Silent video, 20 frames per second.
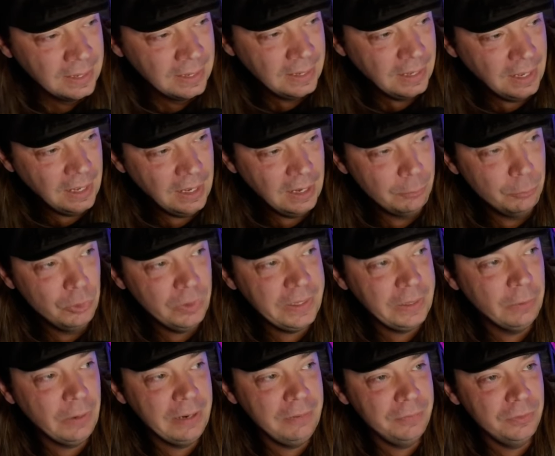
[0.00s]
I'm really
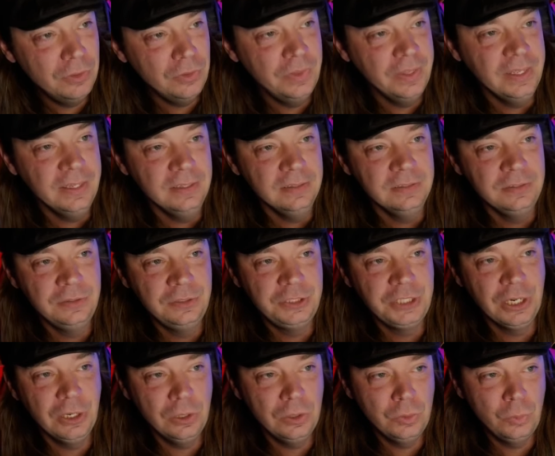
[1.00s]
grateful that
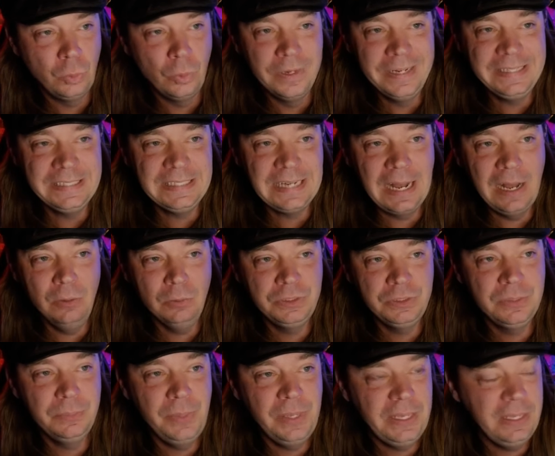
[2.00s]
Gerald reached out
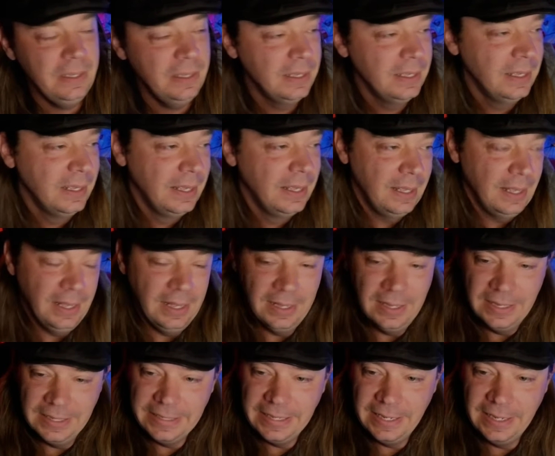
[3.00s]
to me.
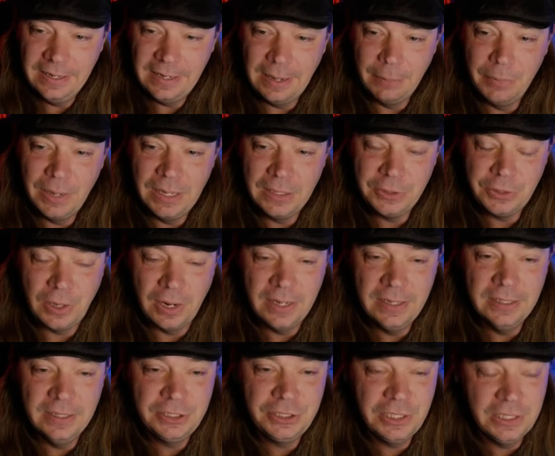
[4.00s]
Again, I'm not
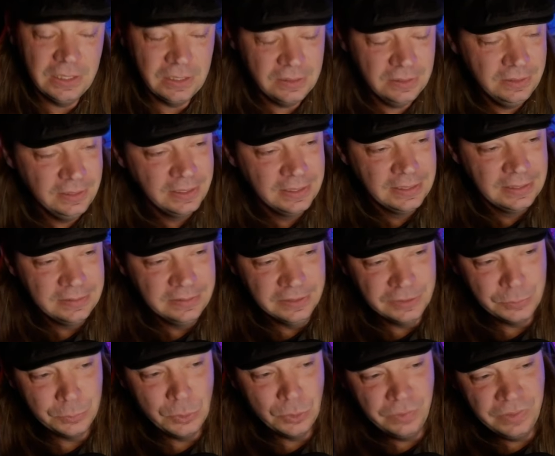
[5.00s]
trying to shill.
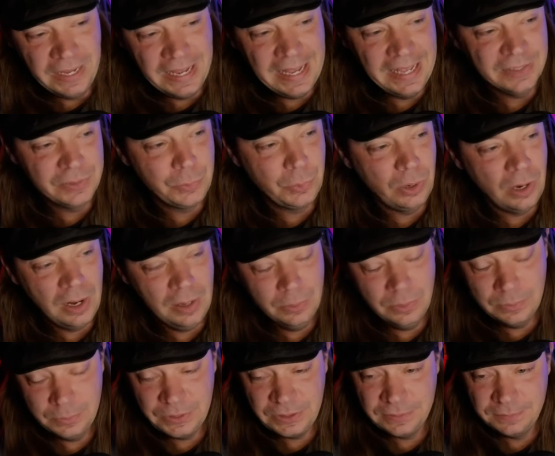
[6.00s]
This movie has
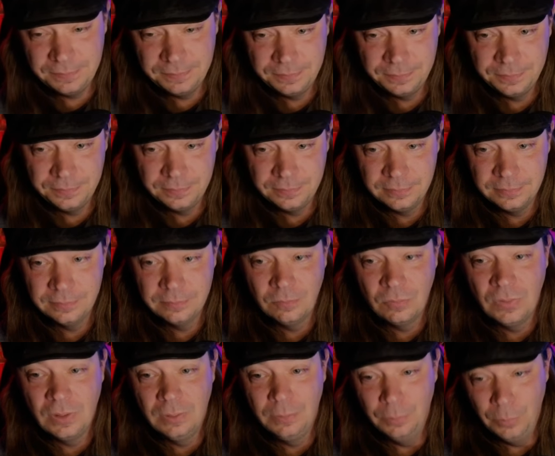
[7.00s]
problems.
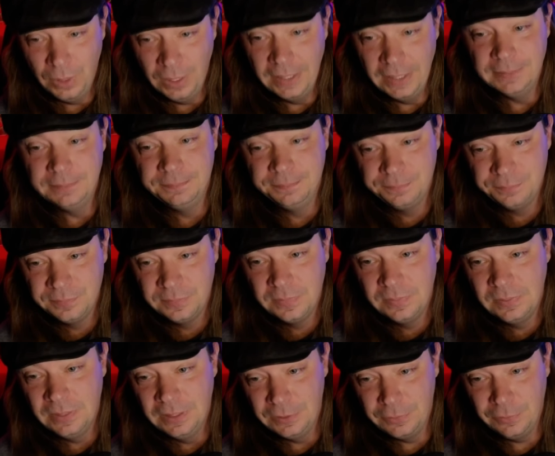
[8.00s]
But
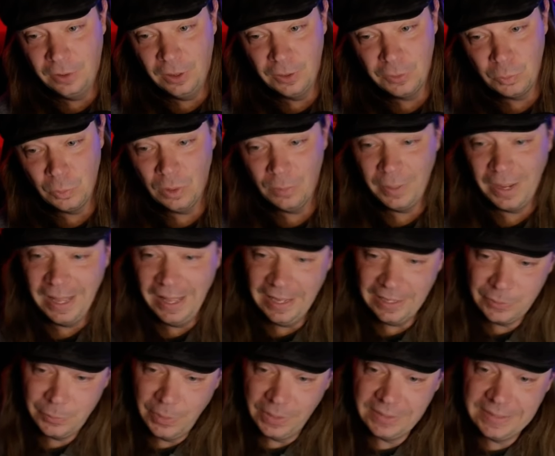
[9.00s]
as far as where my
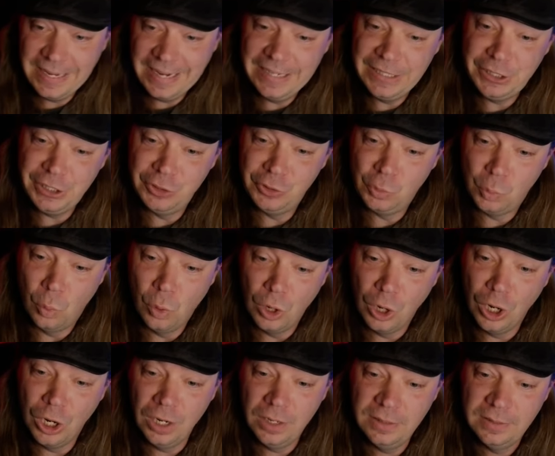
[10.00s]
expectations
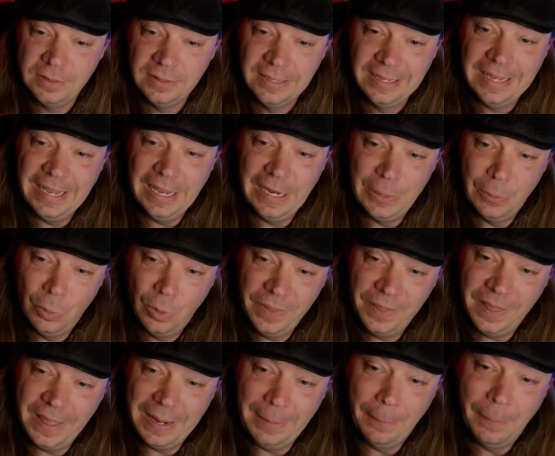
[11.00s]
were and
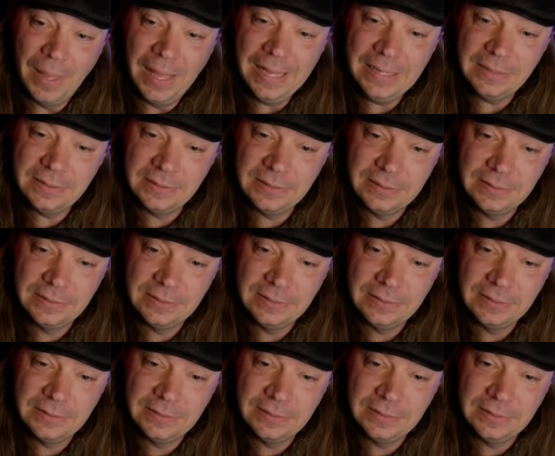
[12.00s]
what they met,